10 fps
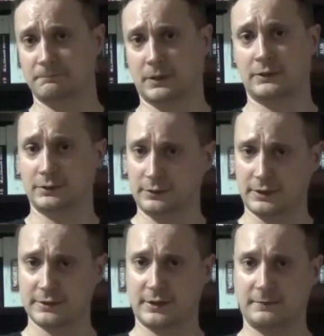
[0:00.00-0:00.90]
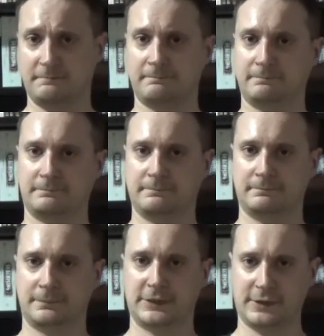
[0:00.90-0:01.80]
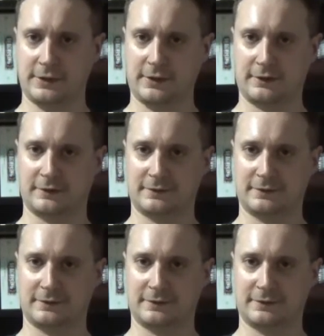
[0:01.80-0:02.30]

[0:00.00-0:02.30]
Until next time, take care.